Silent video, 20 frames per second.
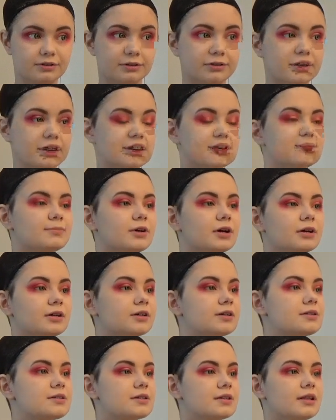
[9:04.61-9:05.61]
face
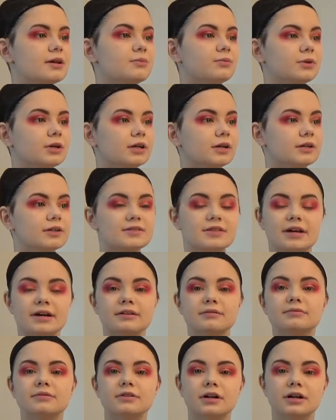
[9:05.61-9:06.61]
products and then we're gonna
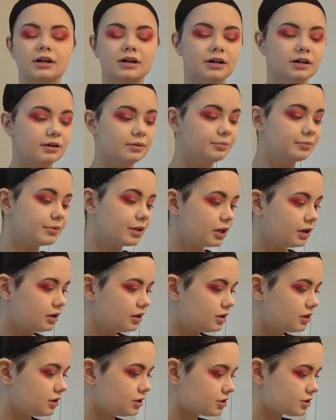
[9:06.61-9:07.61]
set.
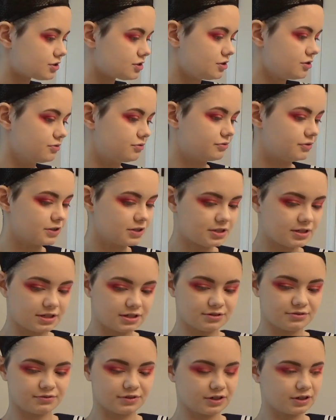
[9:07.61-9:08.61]
So first
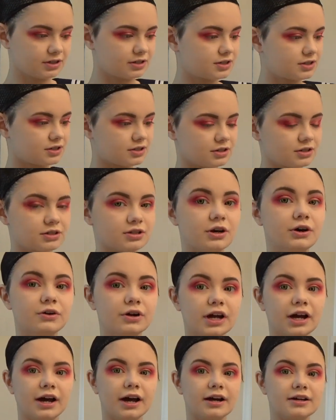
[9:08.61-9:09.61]
things first,
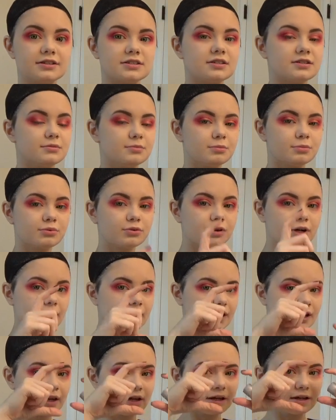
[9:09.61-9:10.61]
Toga has some
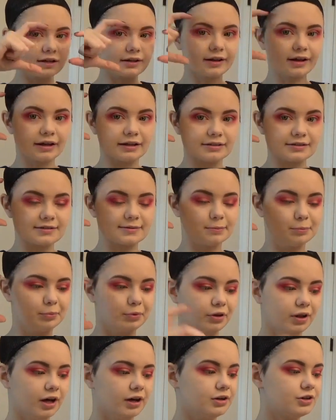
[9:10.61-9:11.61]
pretty intense
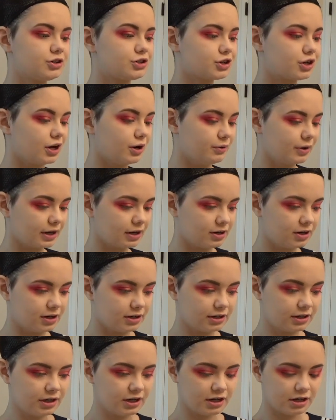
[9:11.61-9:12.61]
blush going
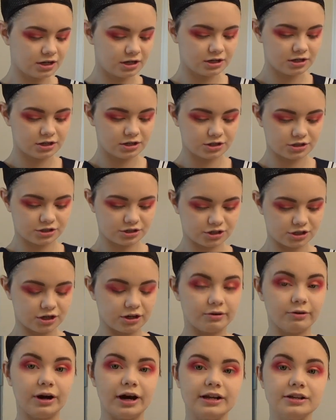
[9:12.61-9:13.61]
on.
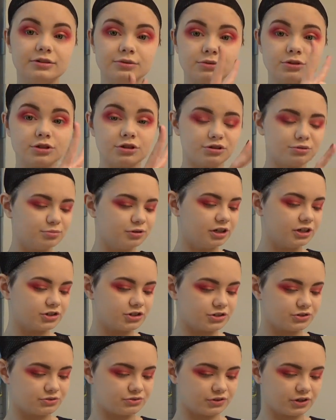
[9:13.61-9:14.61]
So I do two
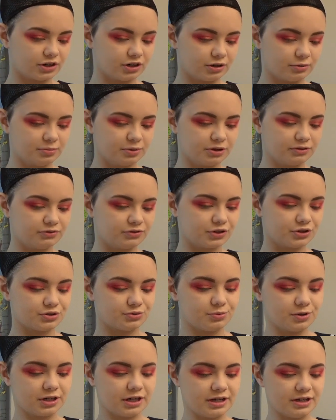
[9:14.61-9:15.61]
blushes for her, but the first
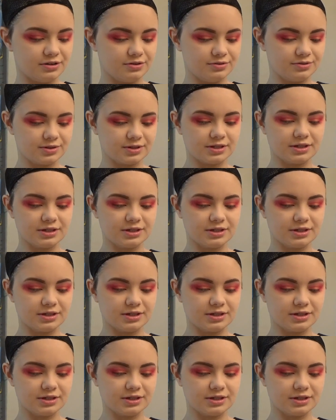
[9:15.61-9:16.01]
one I use